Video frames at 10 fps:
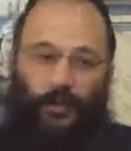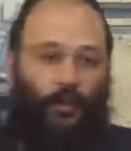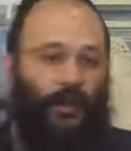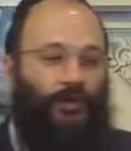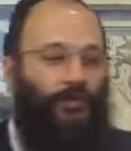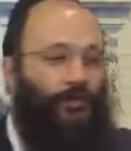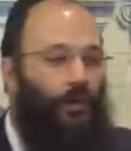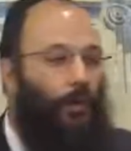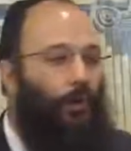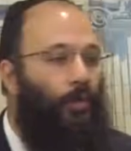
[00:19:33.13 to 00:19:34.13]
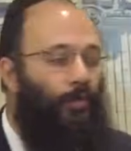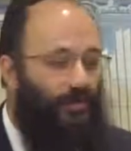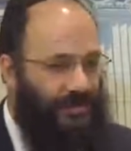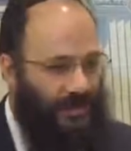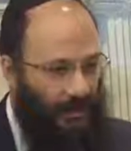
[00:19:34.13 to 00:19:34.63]
when you know who
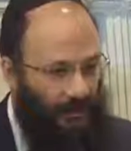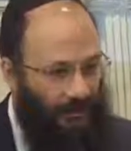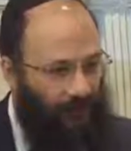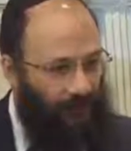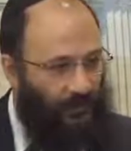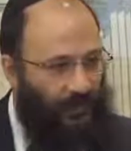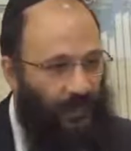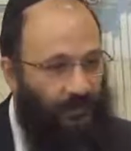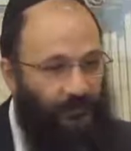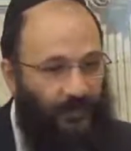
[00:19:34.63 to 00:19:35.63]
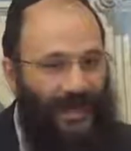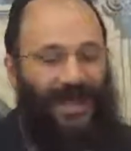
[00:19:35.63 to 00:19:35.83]
you're standing in front of